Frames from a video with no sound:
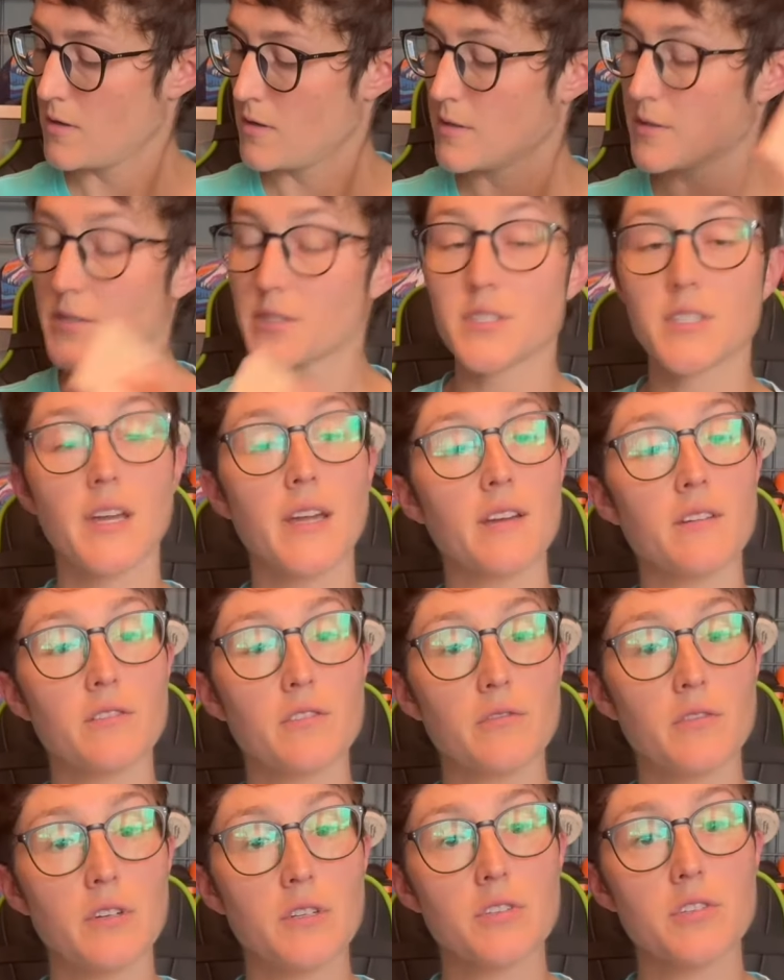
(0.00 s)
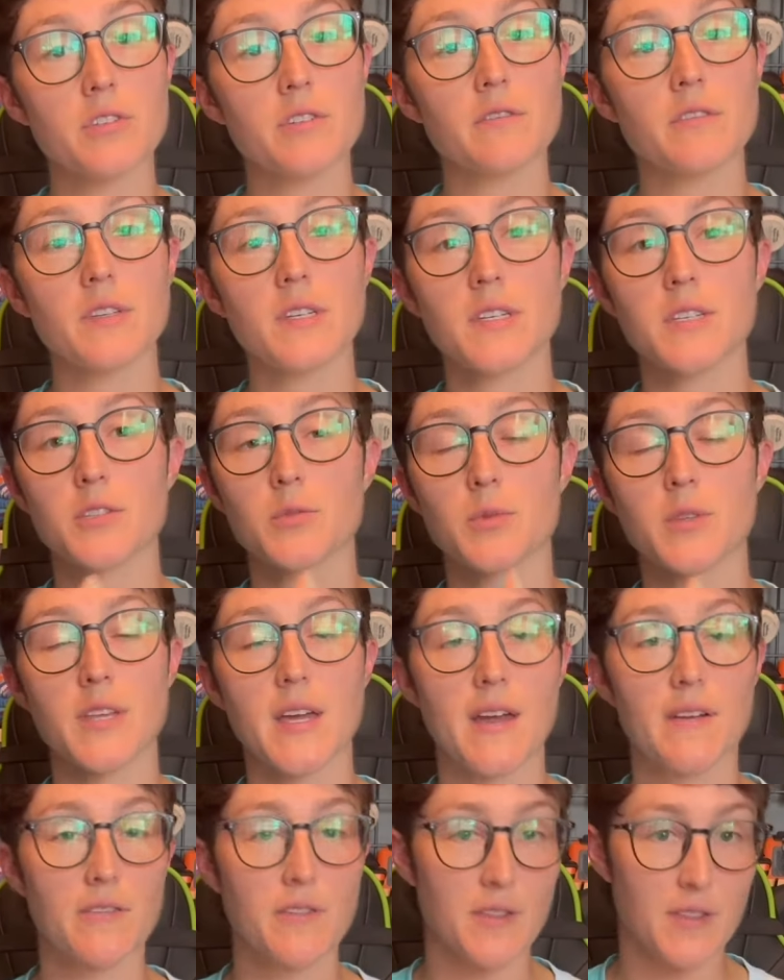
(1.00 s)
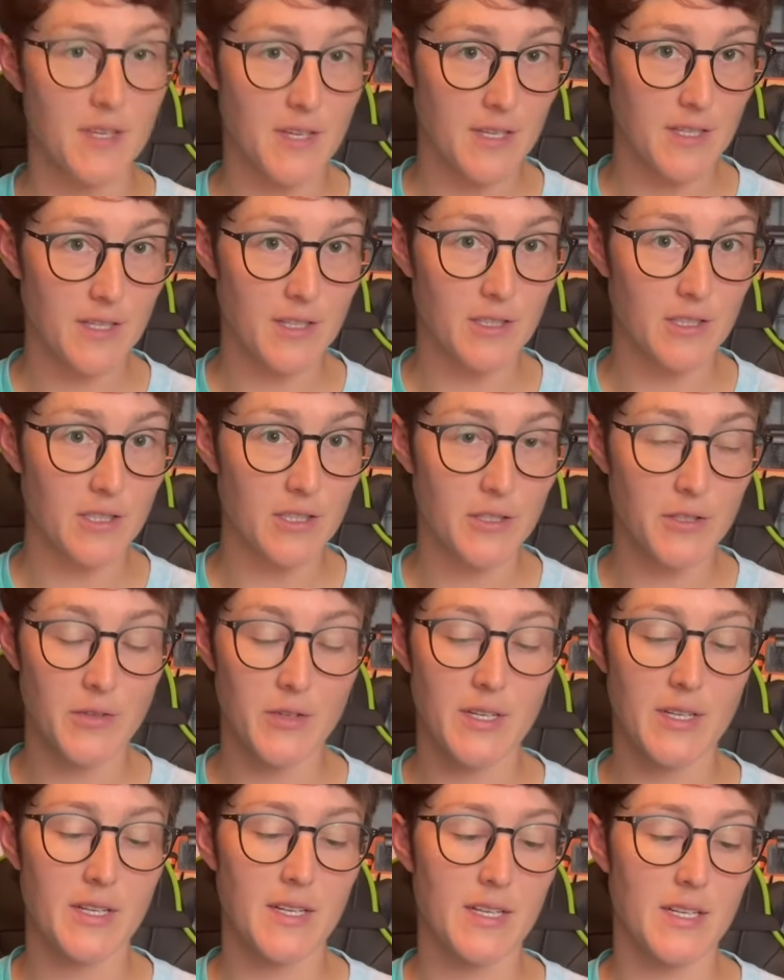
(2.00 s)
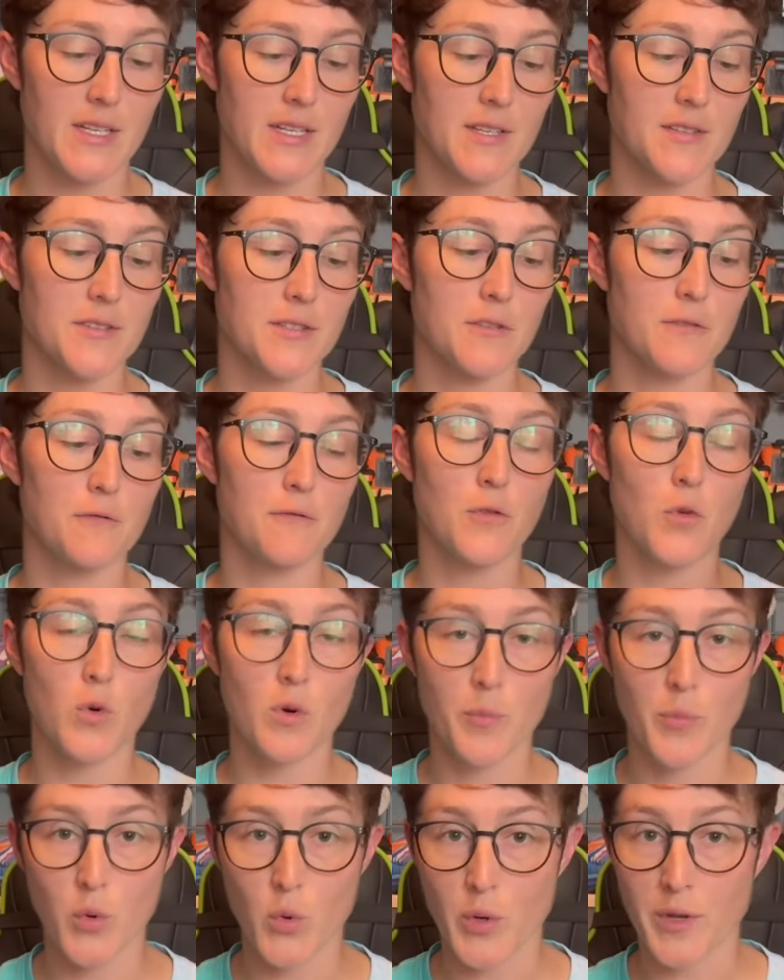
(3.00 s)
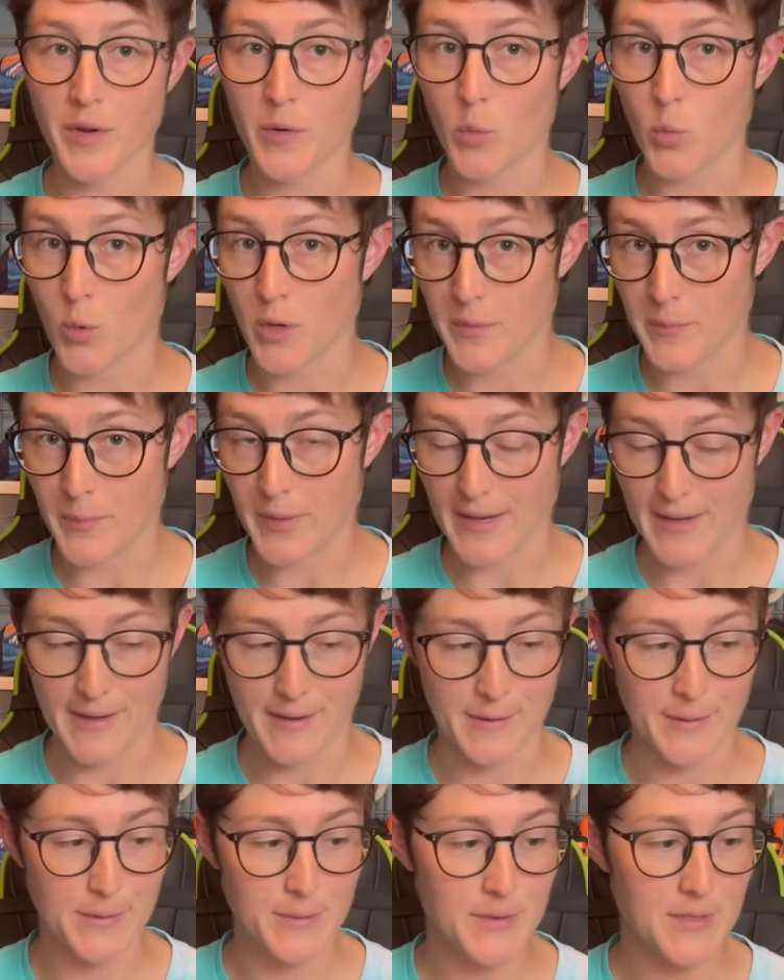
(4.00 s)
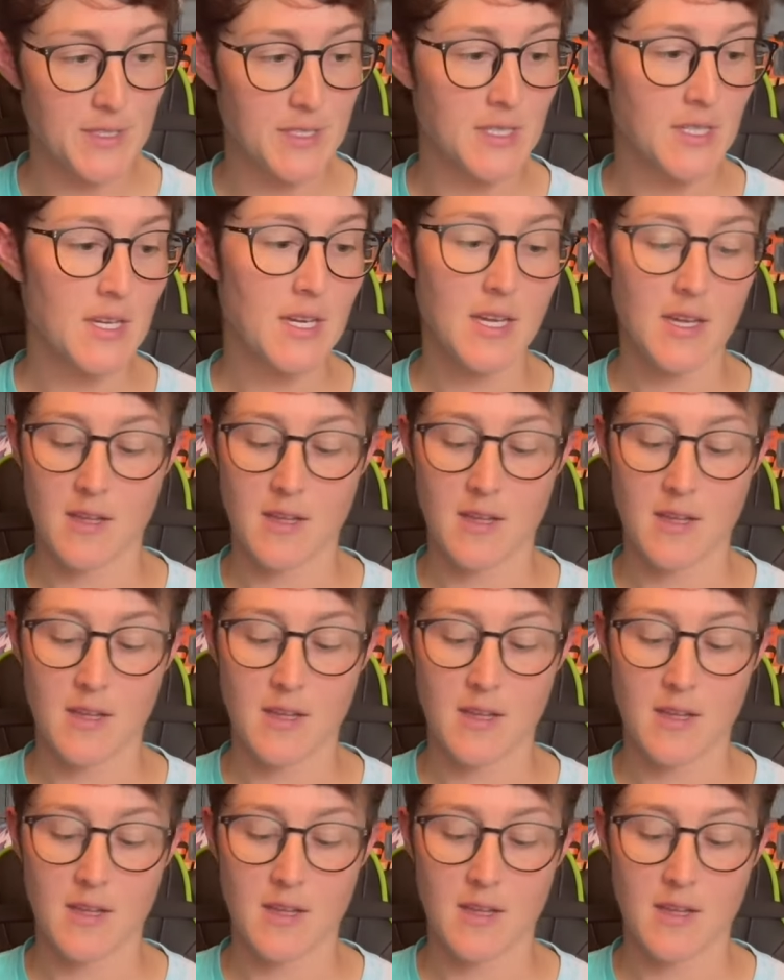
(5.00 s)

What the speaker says: standard version of this with everything included is 4.1 pounds.